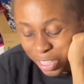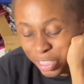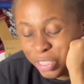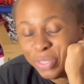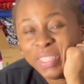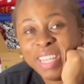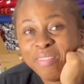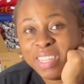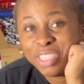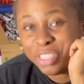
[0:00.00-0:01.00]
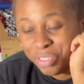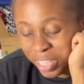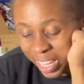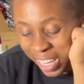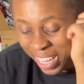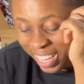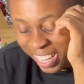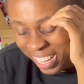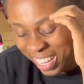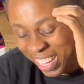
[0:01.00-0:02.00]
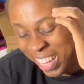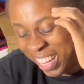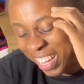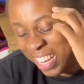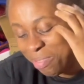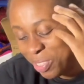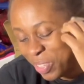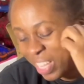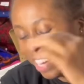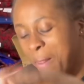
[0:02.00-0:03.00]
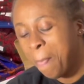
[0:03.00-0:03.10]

Do you live in a tree? And I'm joking.